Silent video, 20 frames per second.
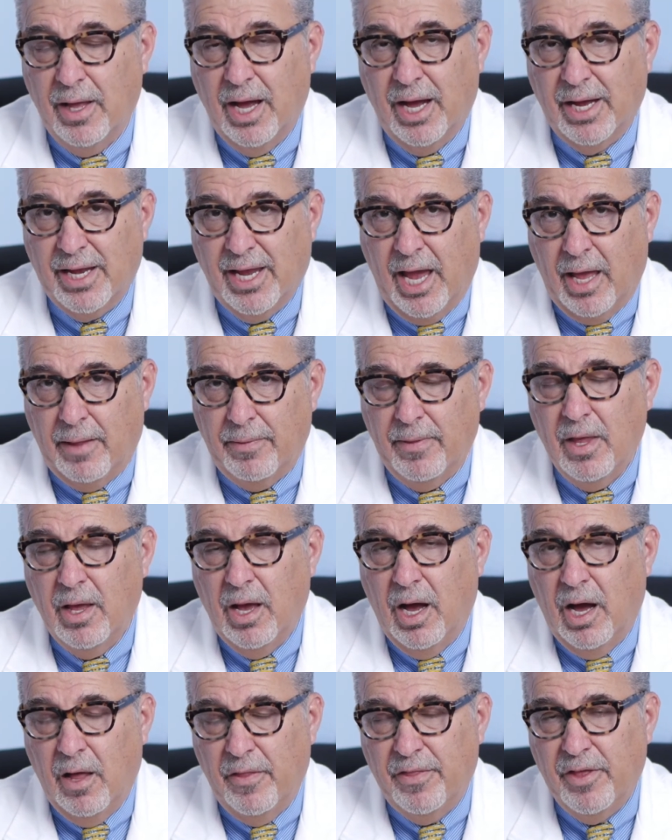Again,
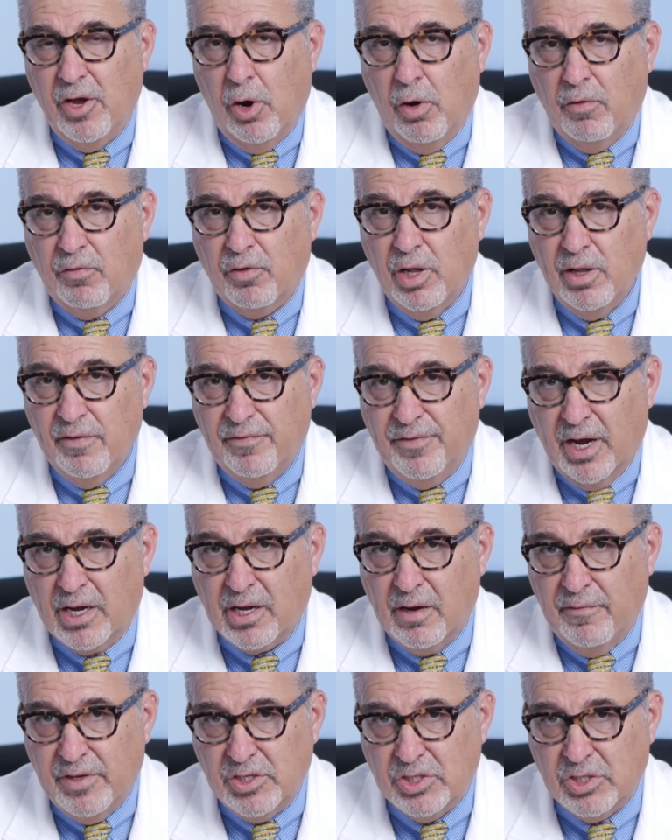uh, the overall
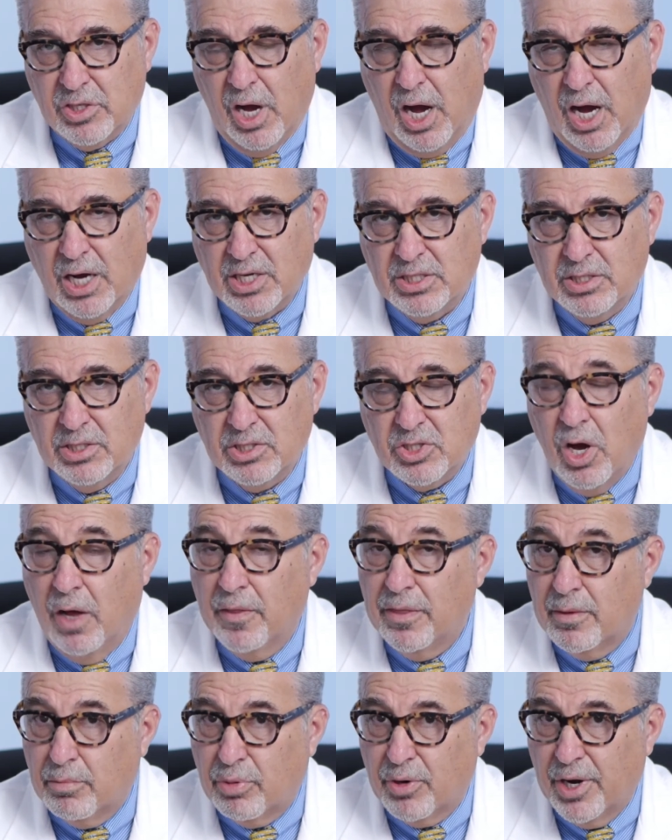effect of these toxins
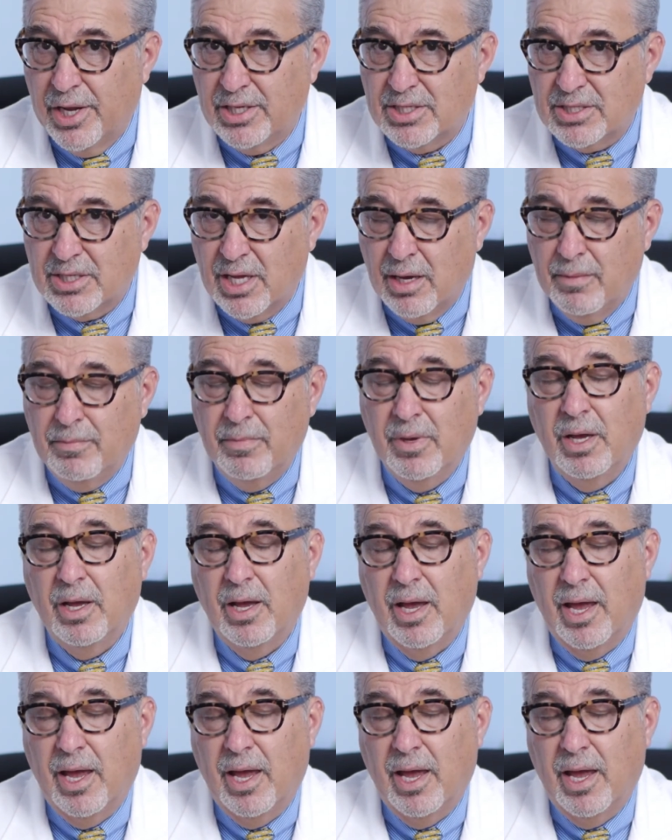on the brainstem,